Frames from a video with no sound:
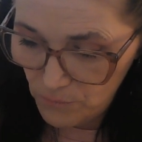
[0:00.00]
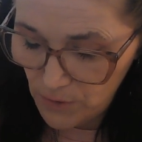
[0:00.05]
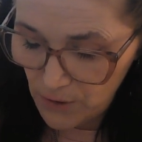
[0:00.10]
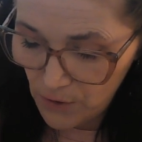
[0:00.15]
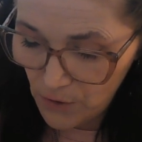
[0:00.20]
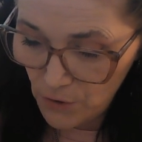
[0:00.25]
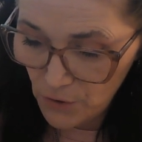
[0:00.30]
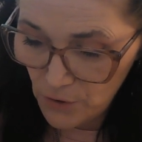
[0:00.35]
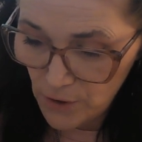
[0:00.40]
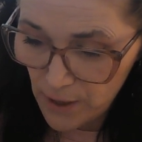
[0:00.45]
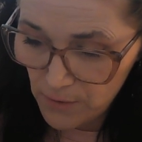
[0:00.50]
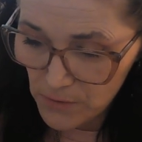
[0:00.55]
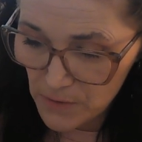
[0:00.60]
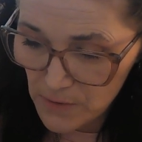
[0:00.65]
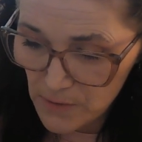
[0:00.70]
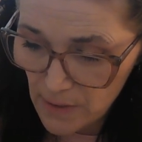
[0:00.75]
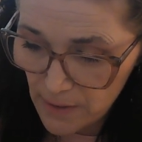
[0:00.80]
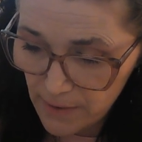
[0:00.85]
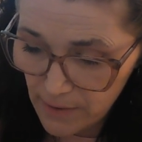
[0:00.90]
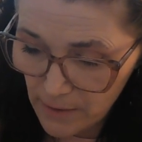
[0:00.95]
in your
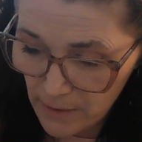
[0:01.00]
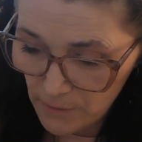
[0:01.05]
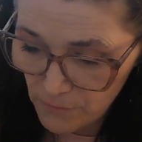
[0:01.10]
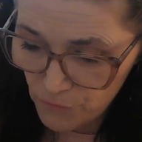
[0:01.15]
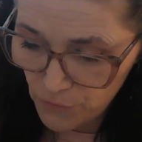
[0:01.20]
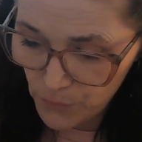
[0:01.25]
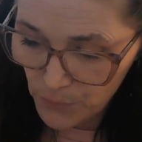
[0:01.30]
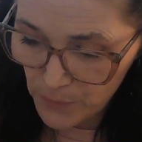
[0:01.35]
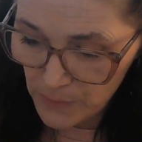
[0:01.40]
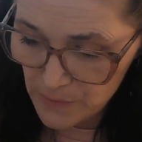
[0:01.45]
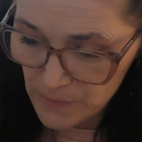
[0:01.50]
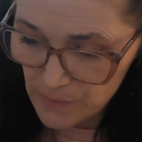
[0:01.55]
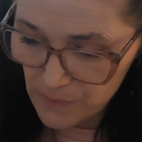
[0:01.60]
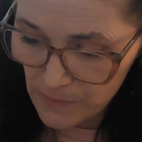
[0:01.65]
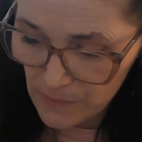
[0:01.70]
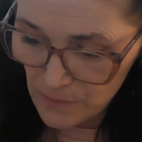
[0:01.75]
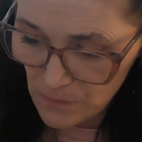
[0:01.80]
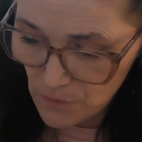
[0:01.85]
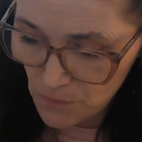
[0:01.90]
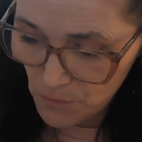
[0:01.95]
outside
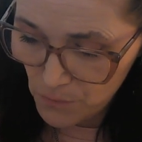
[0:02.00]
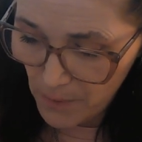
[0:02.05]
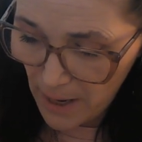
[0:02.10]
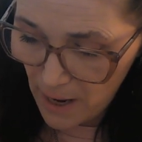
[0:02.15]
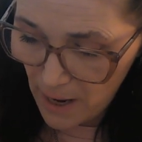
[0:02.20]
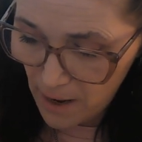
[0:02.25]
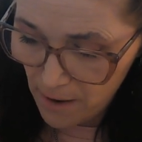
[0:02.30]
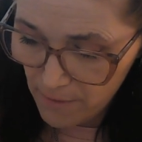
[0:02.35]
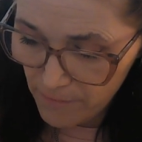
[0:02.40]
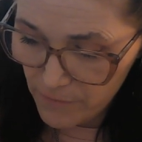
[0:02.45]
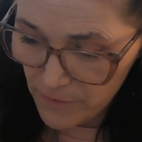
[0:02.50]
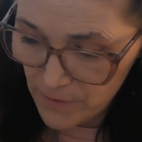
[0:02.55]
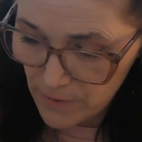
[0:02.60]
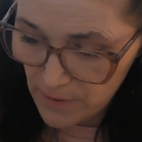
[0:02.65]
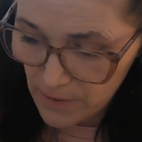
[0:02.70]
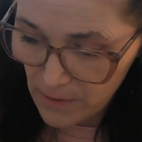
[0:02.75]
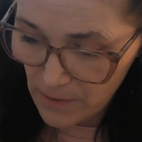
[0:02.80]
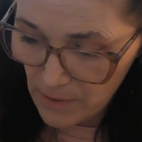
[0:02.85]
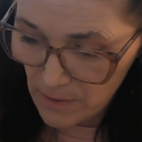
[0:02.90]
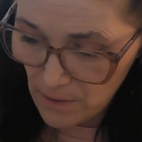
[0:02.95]
influences, you have
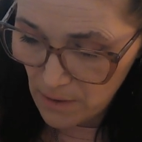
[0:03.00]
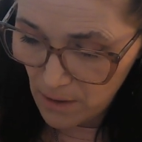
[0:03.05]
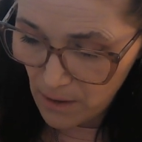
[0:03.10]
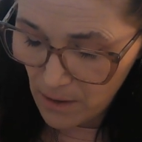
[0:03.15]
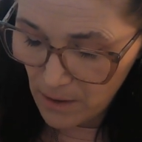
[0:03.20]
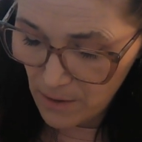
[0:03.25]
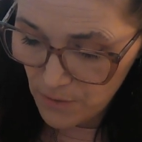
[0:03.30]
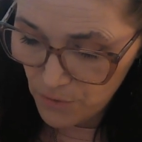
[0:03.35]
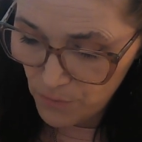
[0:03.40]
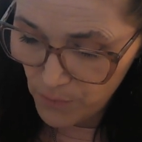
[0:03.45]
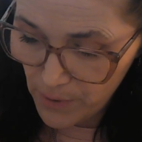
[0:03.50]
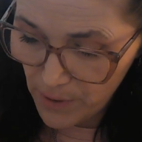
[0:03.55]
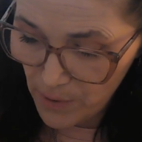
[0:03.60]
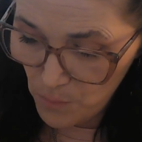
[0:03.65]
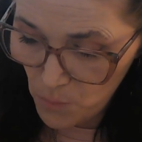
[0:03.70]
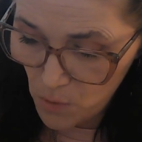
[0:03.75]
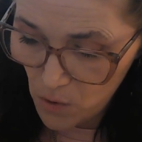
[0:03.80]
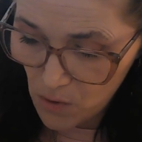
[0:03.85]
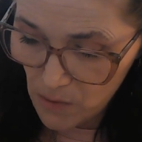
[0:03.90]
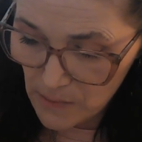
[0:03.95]
the uh, Three of
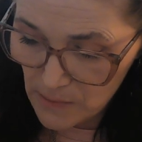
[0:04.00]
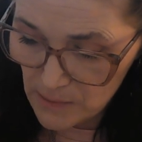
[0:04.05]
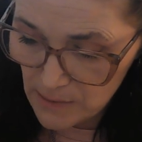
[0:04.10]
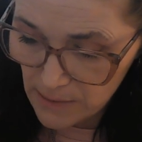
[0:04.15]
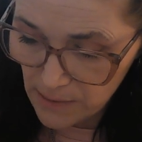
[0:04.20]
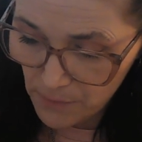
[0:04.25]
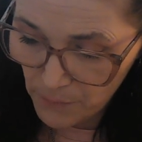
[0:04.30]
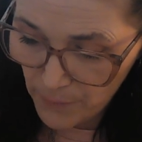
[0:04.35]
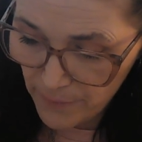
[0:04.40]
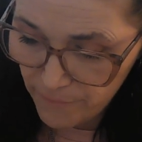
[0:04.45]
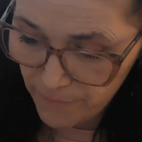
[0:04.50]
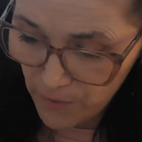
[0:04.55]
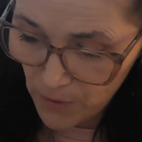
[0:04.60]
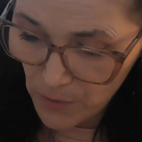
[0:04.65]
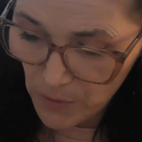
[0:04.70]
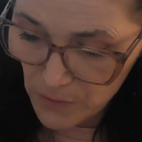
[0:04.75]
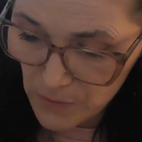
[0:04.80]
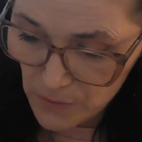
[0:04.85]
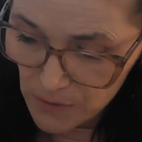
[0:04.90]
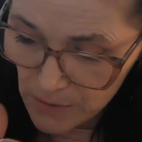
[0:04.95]
Wands in
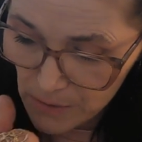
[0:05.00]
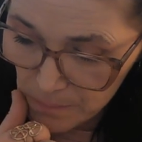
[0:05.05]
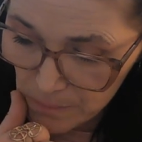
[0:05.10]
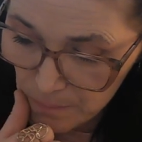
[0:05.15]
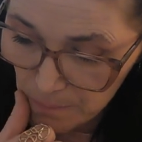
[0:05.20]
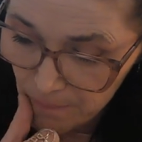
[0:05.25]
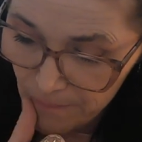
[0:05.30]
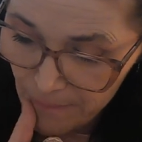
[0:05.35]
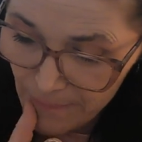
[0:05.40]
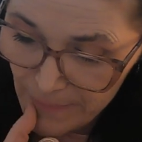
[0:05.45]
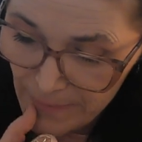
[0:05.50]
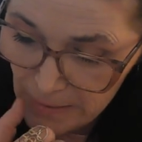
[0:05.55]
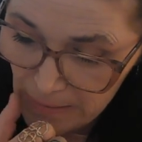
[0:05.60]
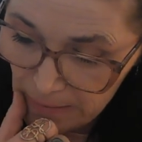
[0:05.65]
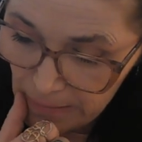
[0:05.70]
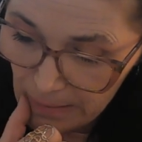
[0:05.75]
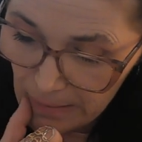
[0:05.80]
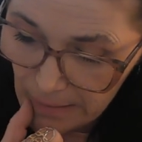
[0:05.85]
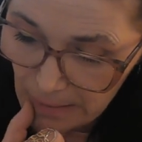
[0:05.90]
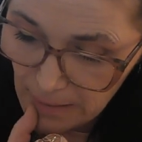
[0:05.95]
reverse.
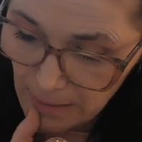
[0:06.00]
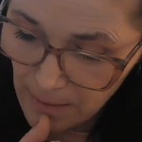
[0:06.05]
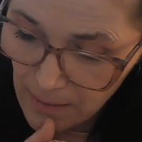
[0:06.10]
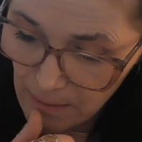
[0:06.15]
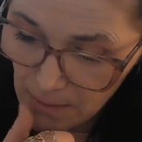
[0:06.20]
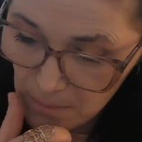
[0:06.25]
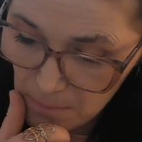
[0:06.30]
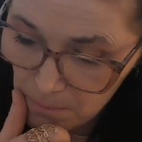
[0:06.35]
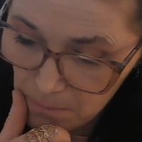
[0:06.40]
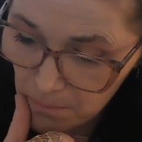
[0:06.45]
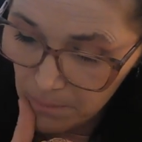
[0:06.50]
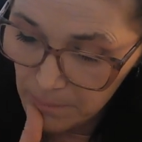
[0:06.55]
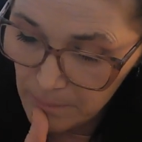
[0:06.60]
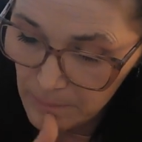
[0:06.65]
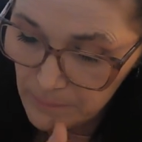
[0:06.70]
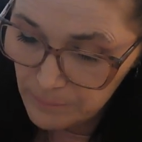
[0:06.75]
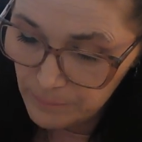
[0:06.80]
Um,